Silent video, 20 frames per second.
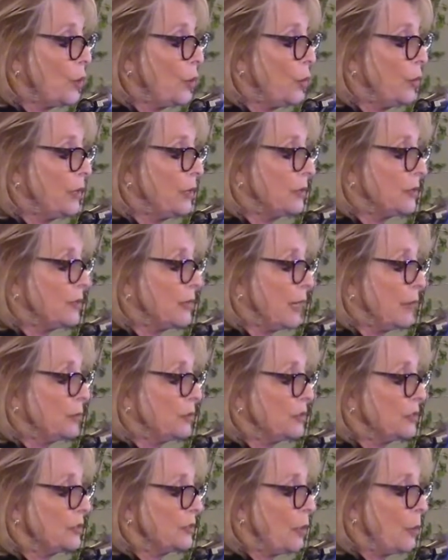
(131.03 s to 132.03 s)
quilt I
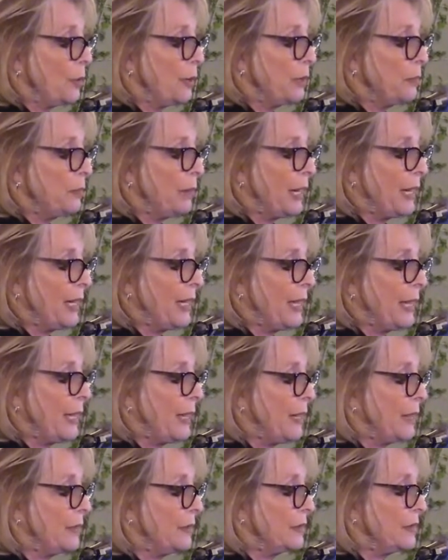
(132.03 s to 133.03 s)
was sewing by
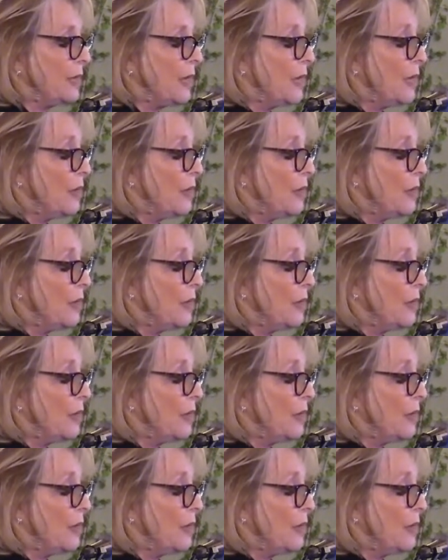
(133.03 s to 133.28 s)
hand